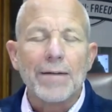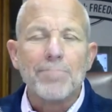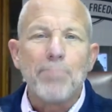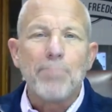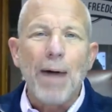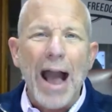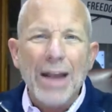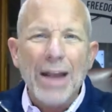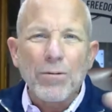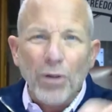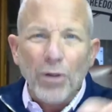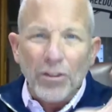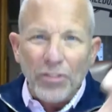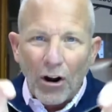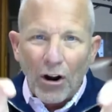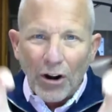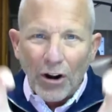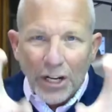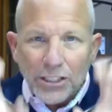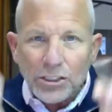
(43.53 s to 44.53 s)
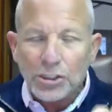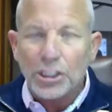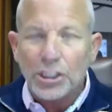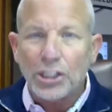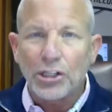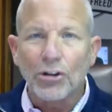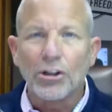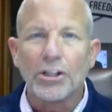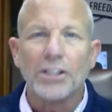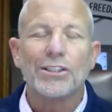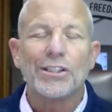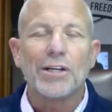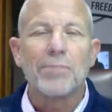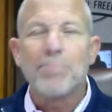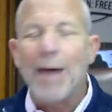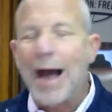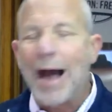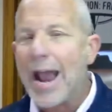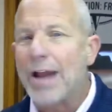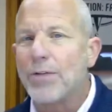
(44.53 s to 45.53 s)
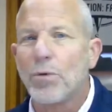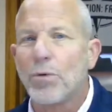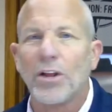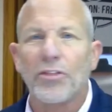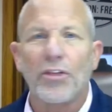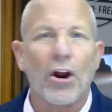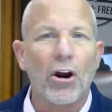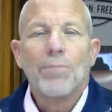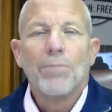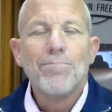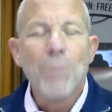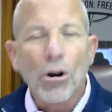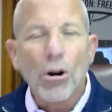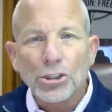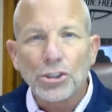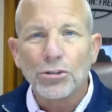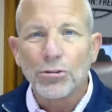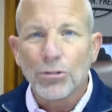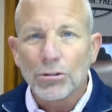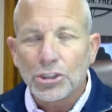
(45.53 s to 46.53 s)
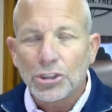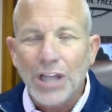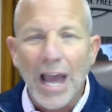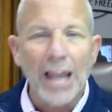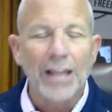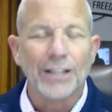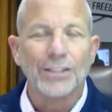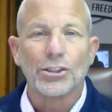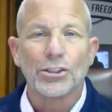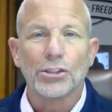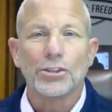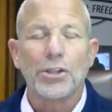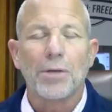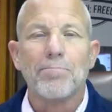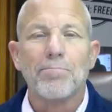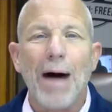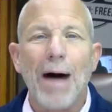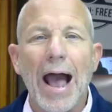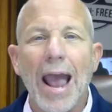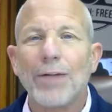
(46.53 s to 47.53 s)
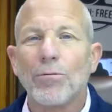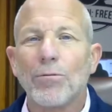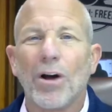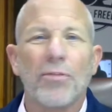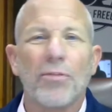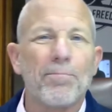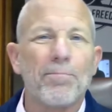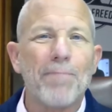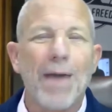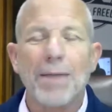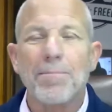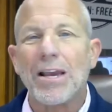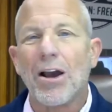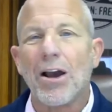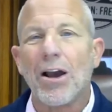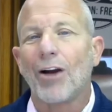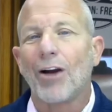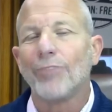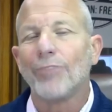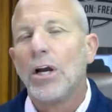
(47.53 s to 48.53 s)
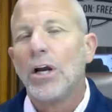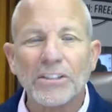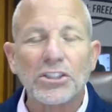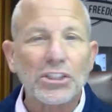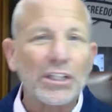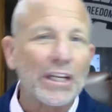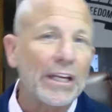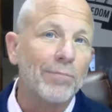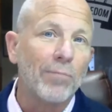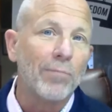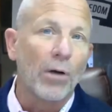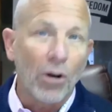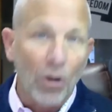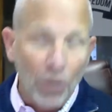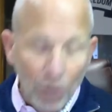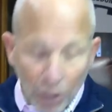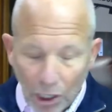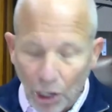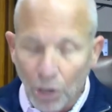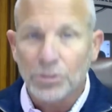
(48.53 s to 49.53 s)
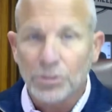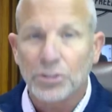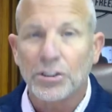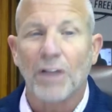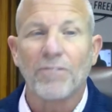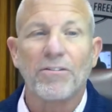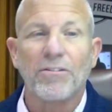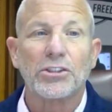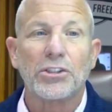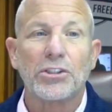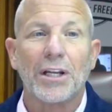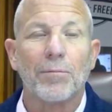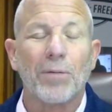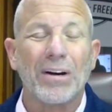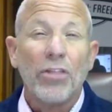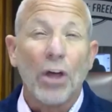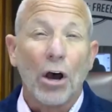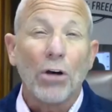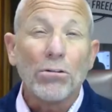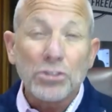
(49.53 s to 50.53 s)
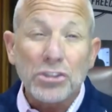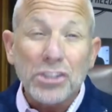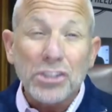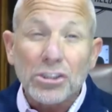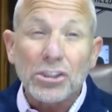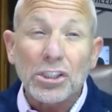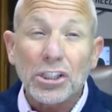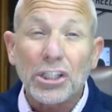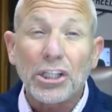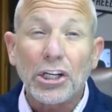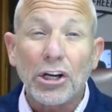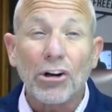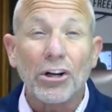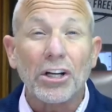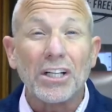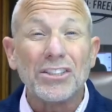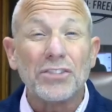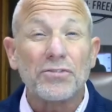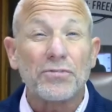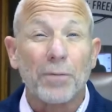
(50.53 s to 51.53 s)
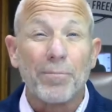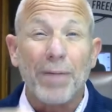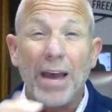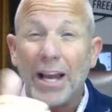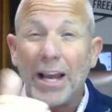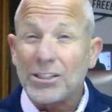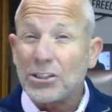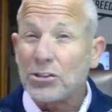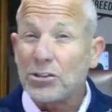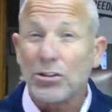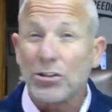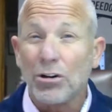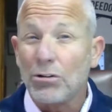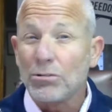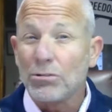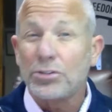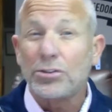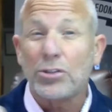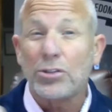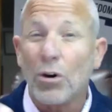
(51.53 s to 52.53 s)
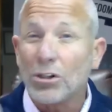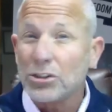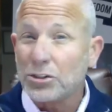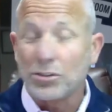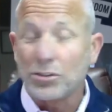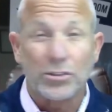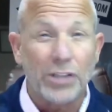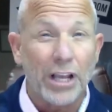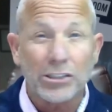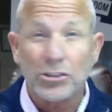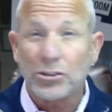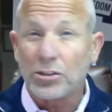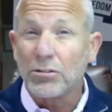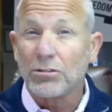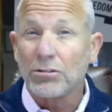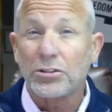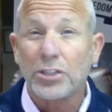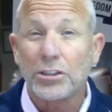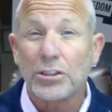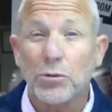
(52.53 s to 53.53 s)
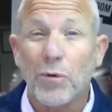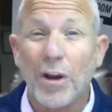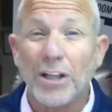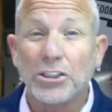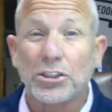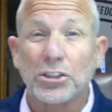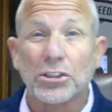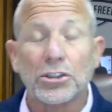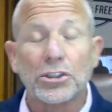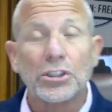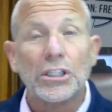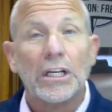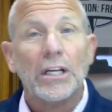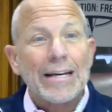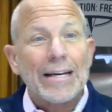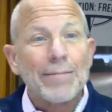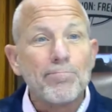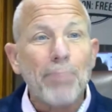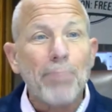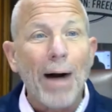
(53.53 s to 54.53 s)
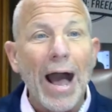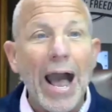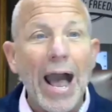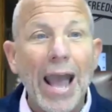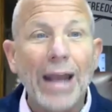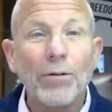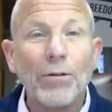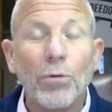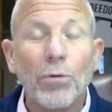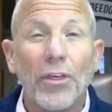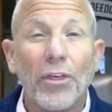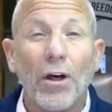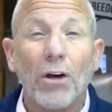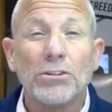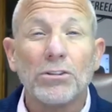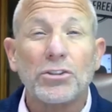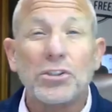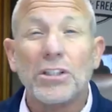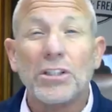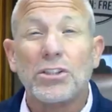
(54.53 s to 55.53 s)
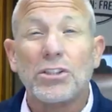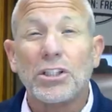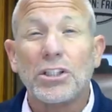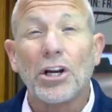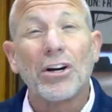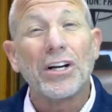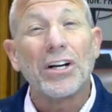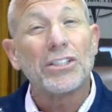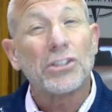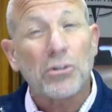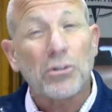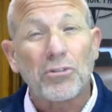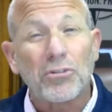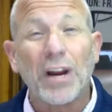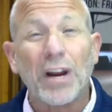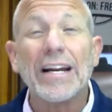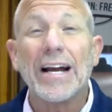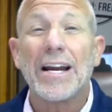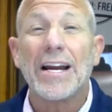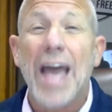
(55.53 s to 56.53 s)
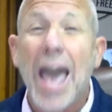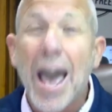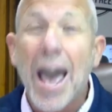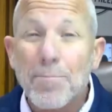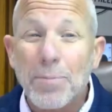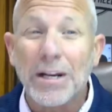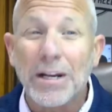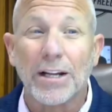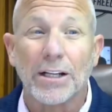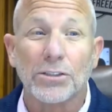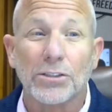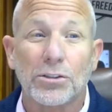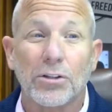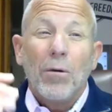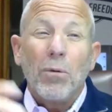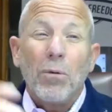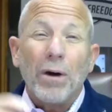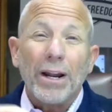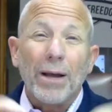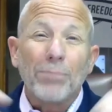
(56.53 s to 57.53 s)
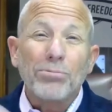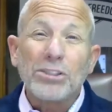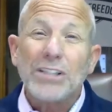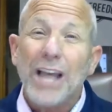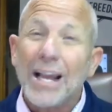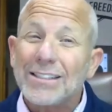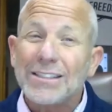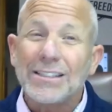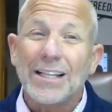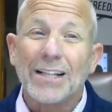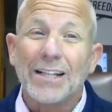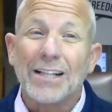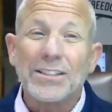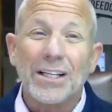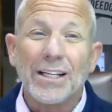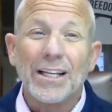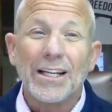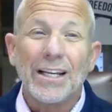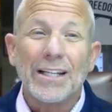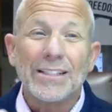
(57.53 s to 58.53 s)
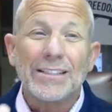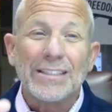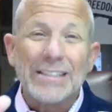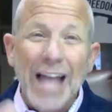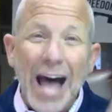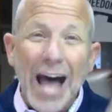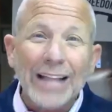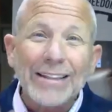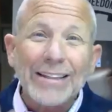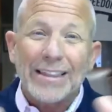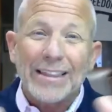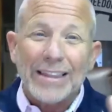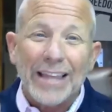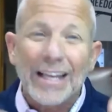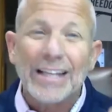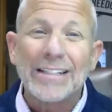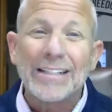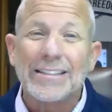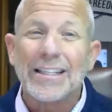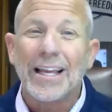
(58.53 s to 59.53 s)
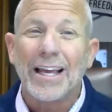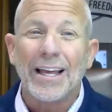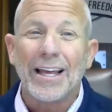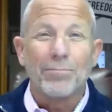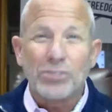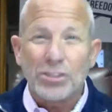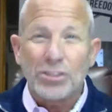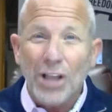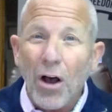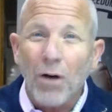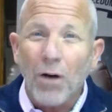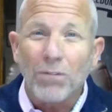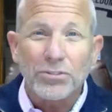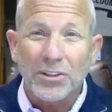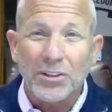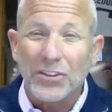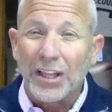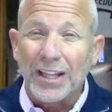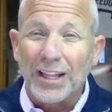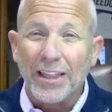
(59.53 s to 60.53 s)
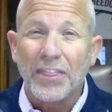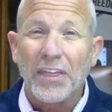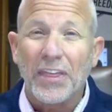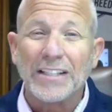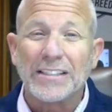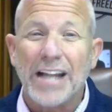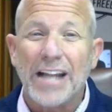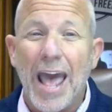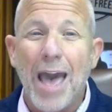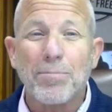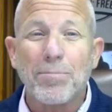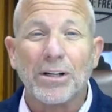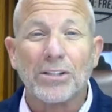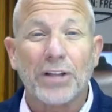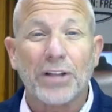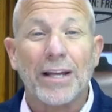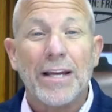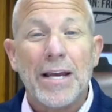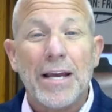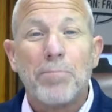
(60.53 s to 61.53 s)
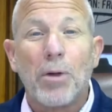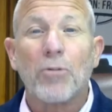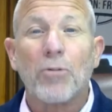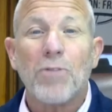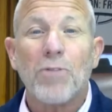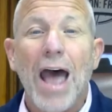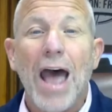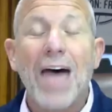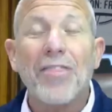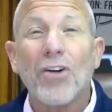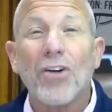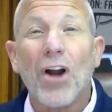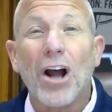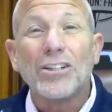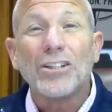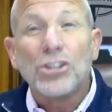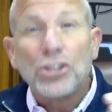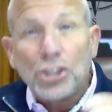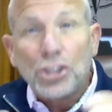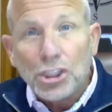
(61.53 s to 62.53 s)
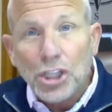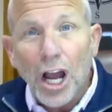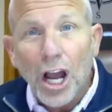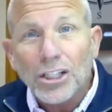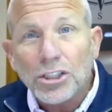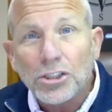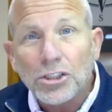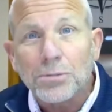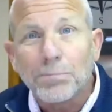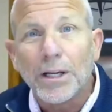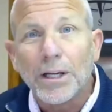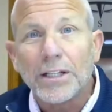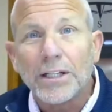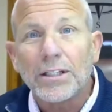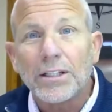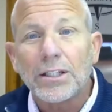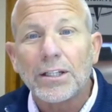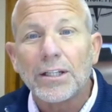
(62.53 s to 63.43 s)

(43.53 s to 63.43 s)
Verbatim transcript: combined with our insecurities, combined with our emotional challenges, combined with maybe our esteem or, or low self-esteem, those insecurities from external sources, external situations, combined with those insecurities create unhappiness. What upsets us is not the things that themselves, so the things that happen, but rather our judgment